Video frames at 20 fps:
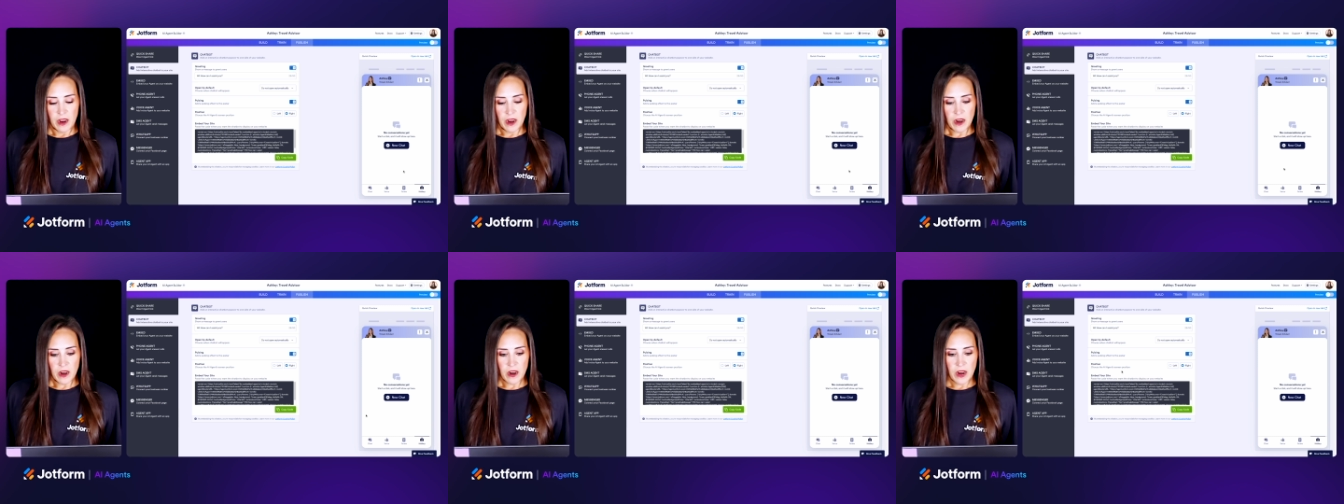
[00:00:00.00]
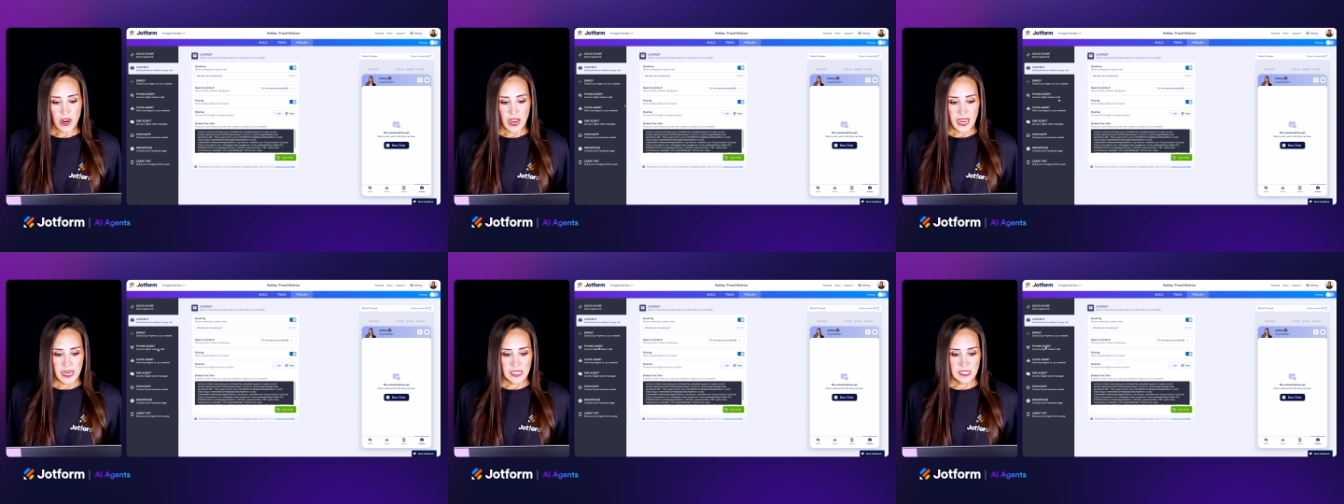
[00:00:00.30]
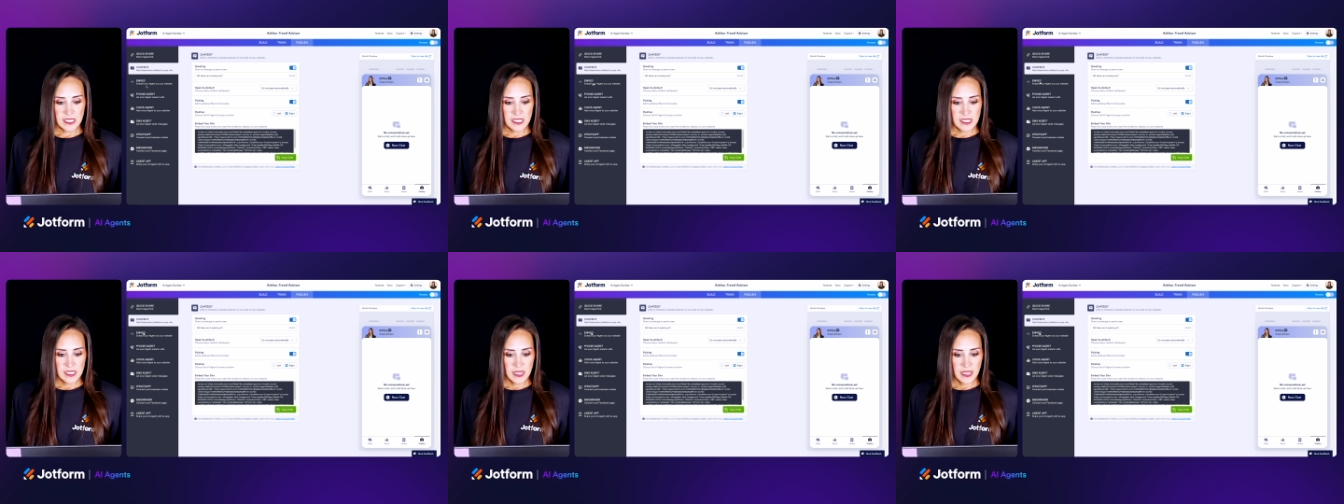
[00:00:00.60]
All
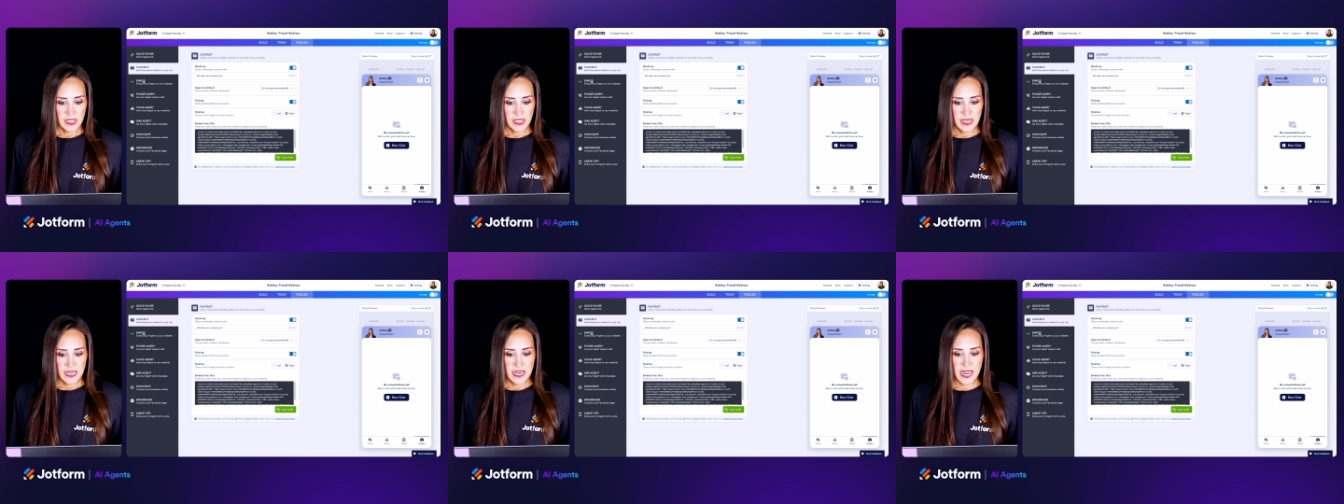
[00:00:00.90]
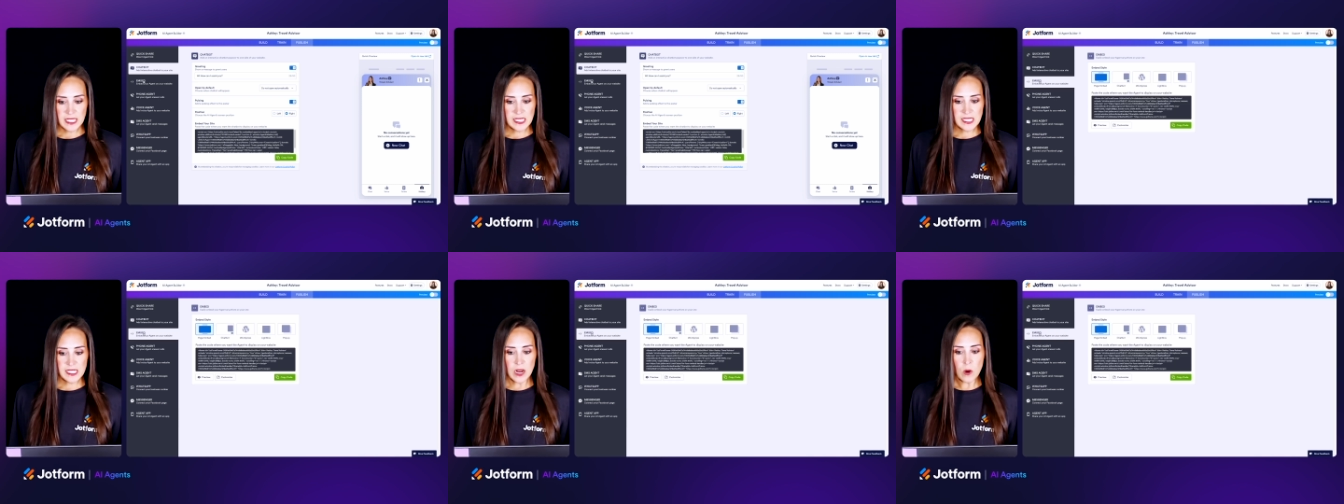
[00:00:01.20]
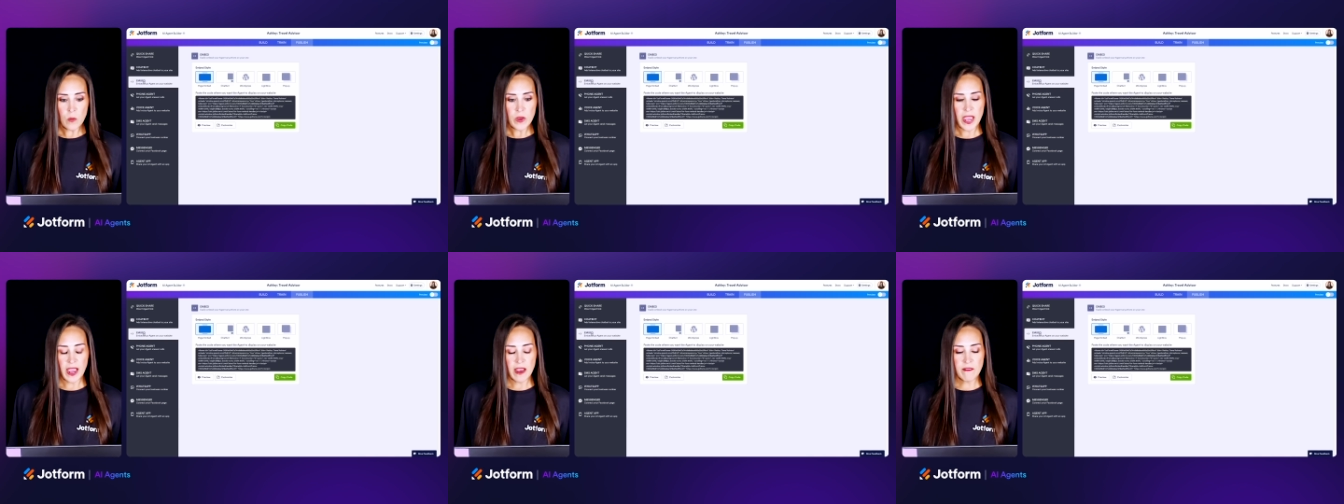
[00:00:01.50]
right, next
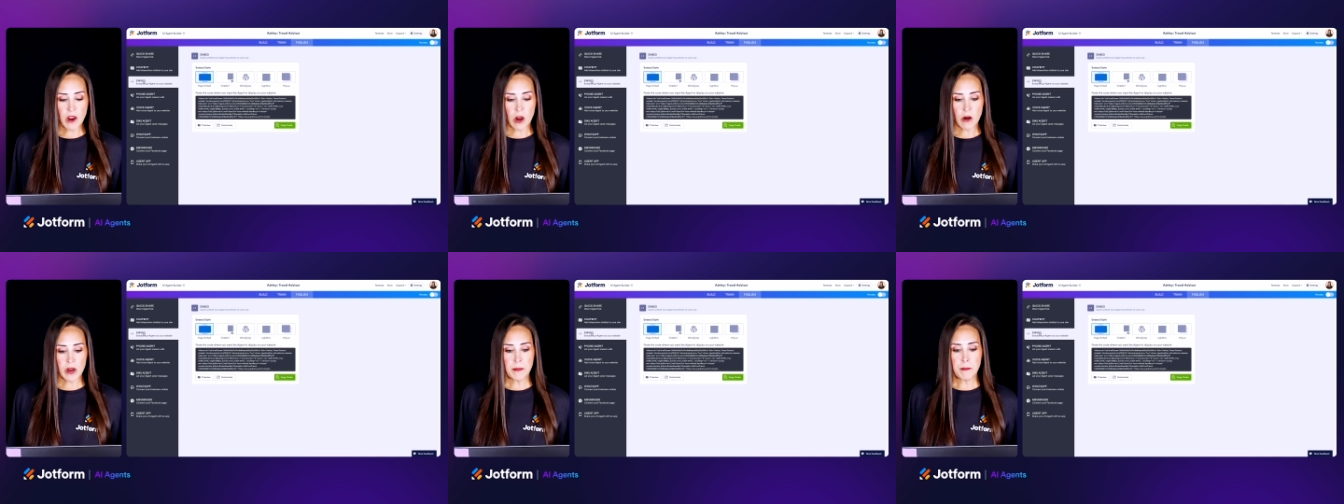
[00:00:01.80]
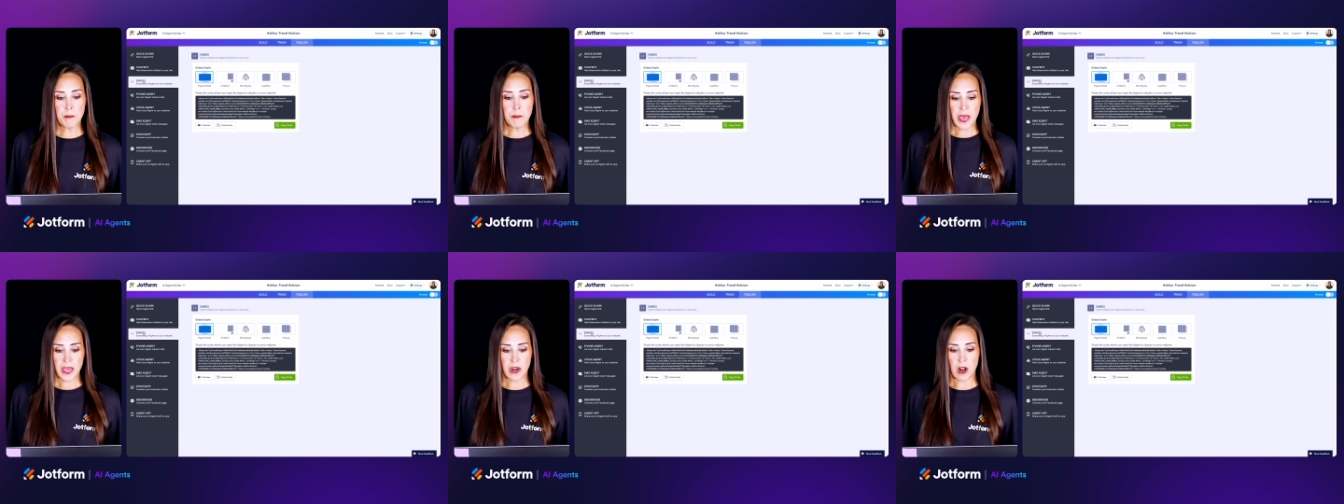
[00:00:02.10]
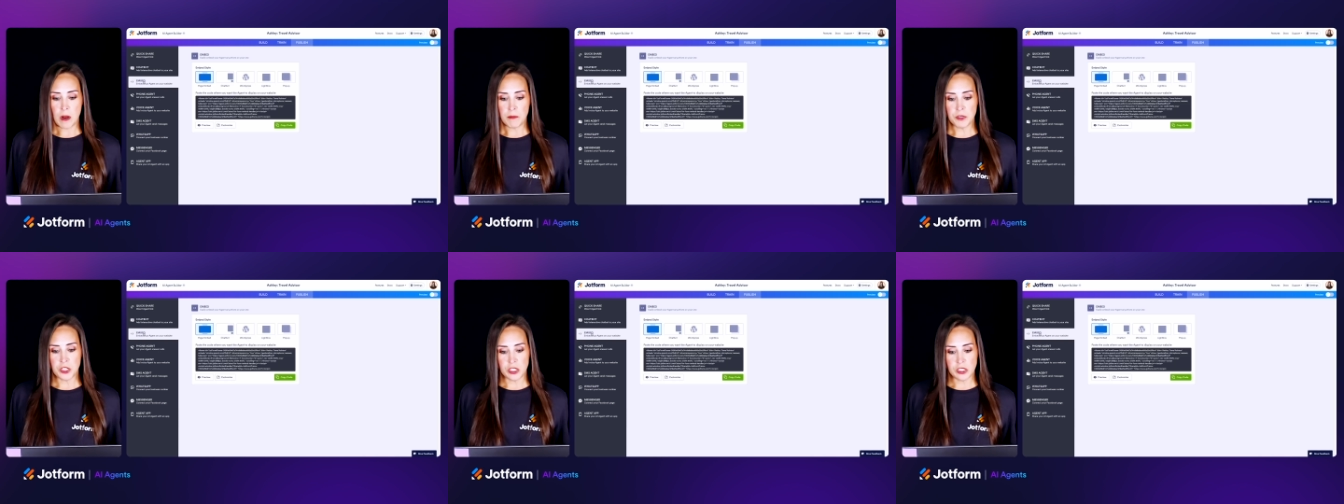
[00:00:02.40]
down we have our
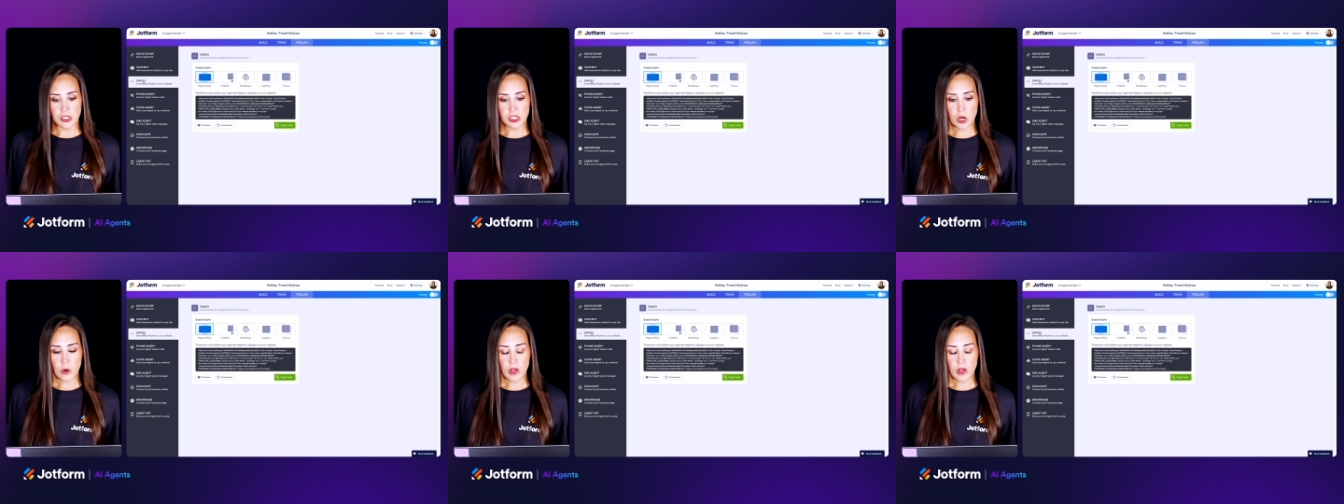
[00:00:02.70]
embed option.